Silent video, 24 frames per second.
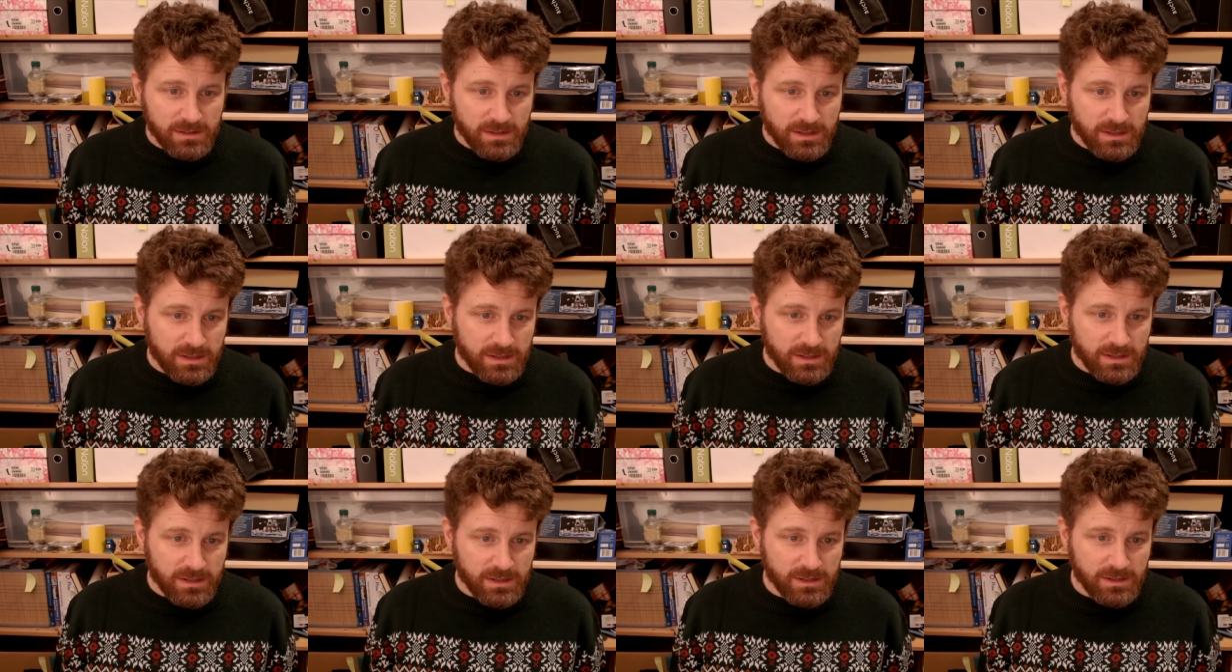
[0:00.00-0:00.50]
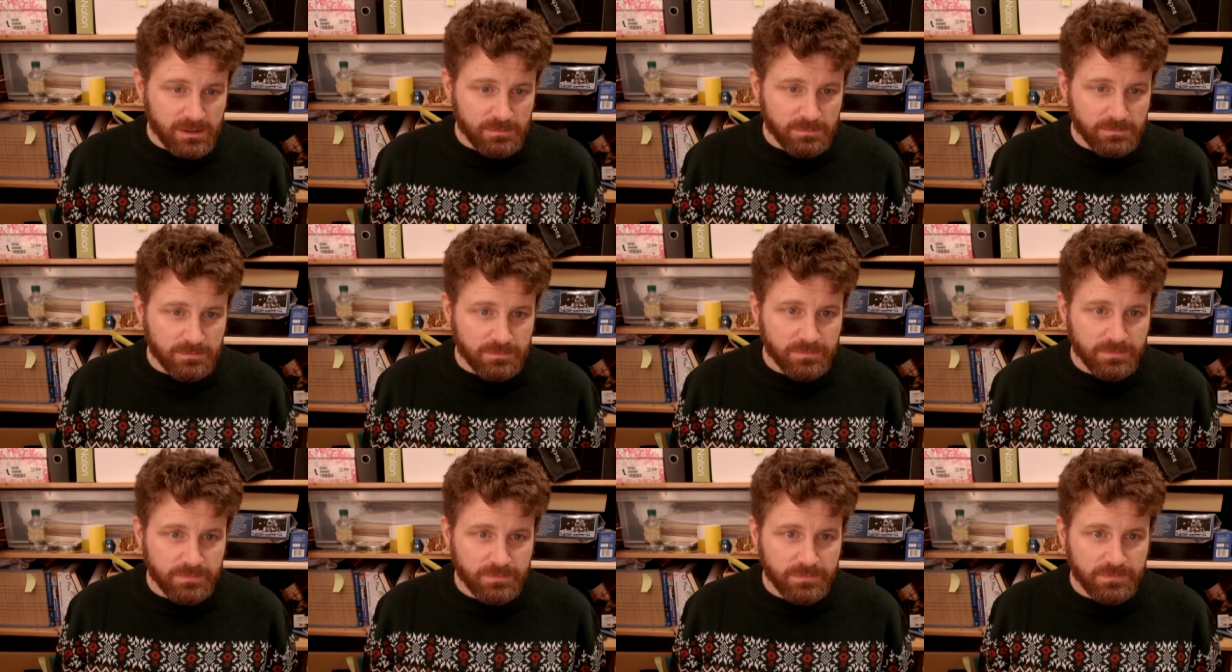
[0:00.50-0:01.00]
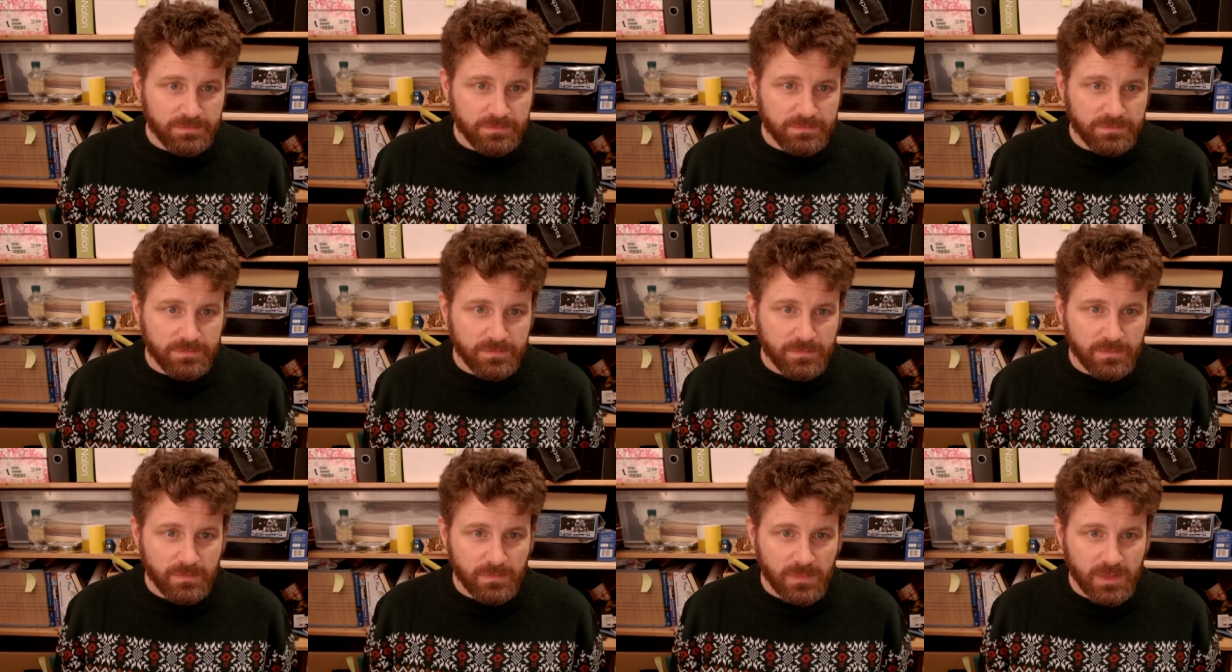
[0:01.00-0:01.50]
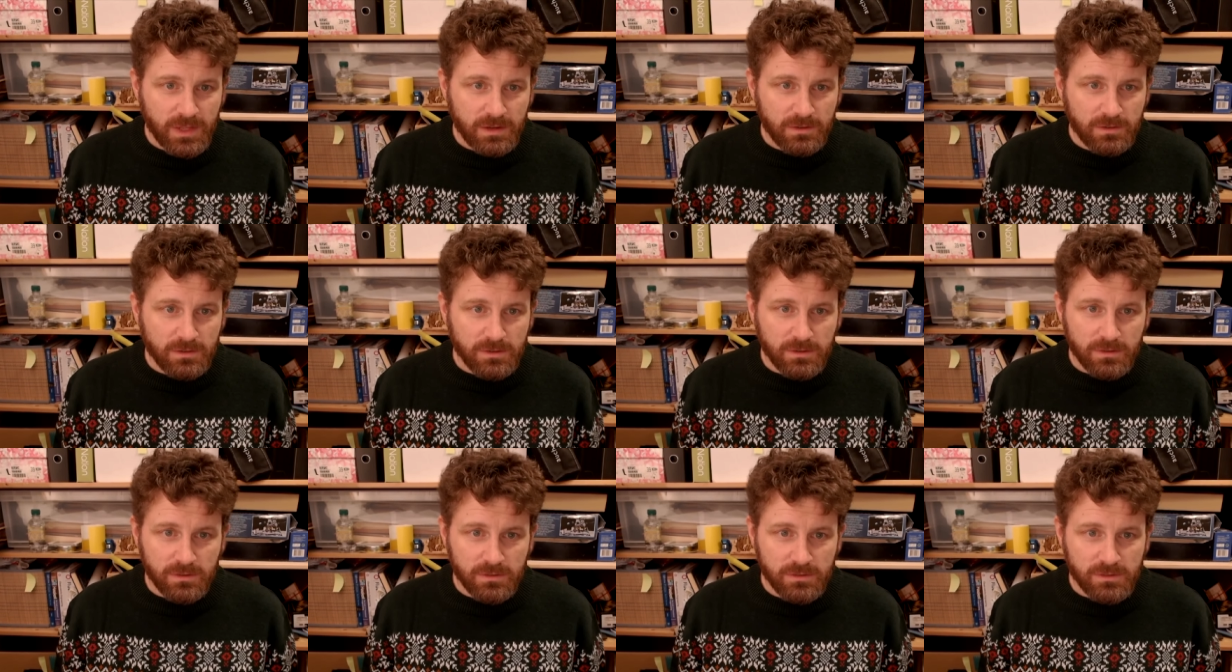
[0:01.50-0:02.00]

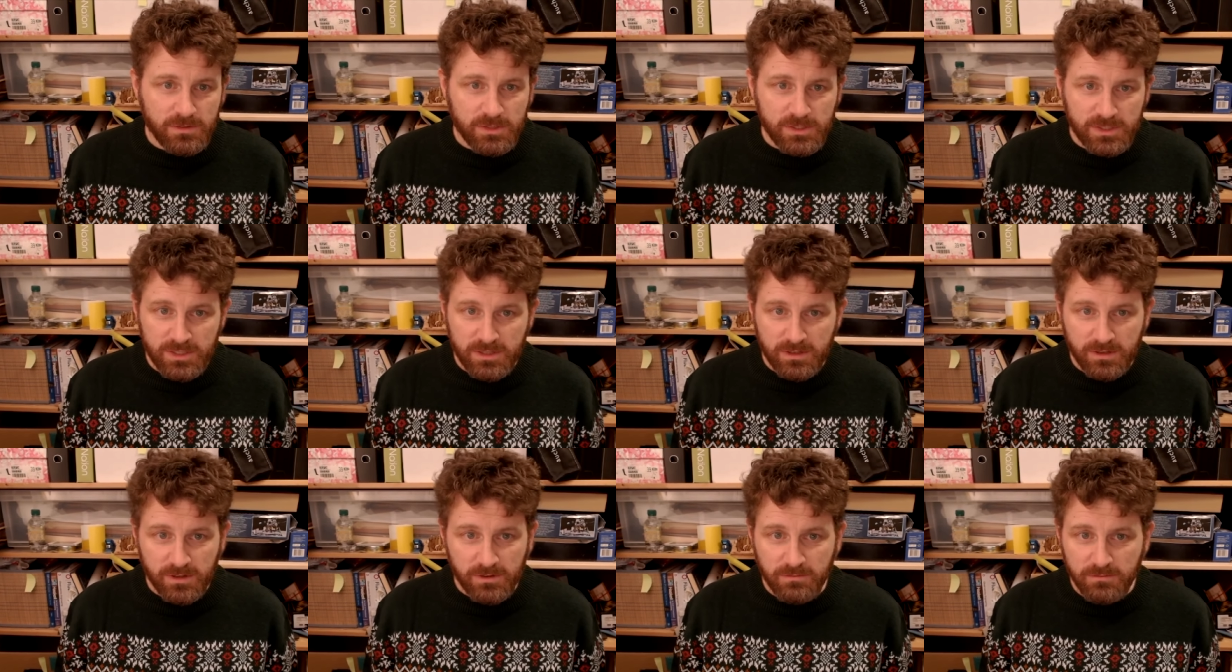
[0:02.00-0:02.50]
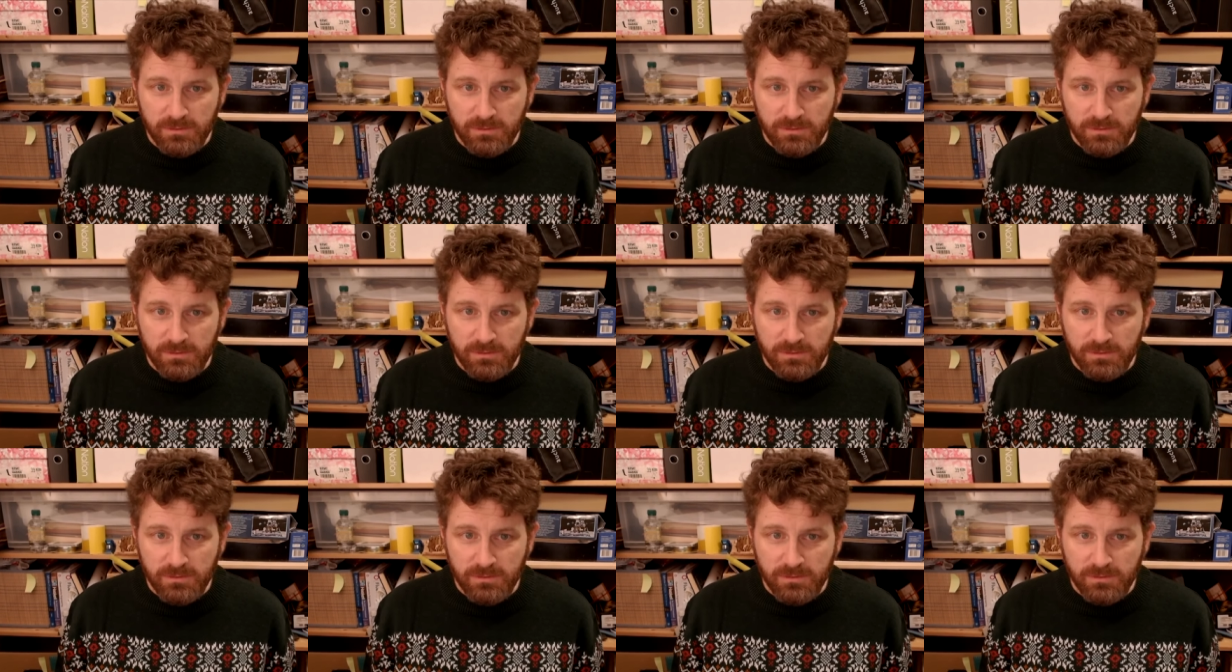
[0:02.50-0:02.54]
It's just